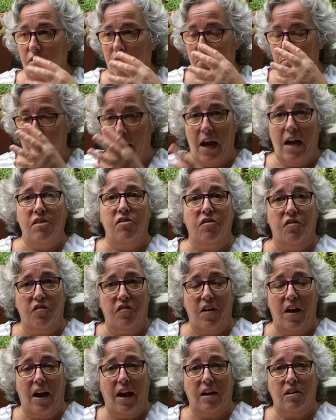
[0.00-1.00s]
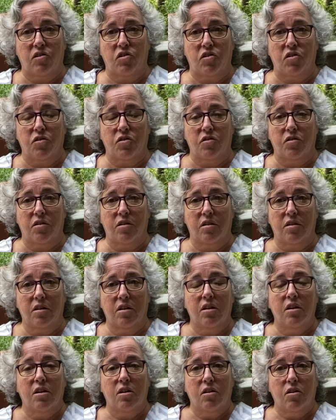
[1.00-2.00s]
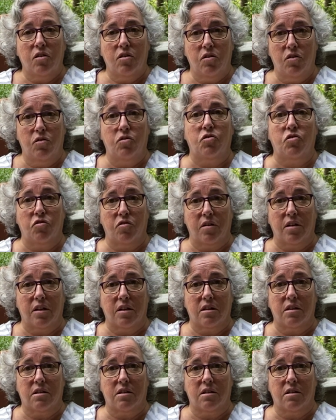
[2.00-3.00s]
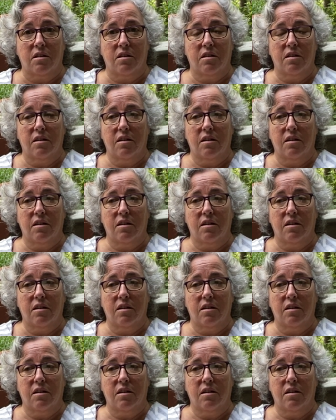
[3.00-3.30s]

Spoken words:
manufactured nutrients?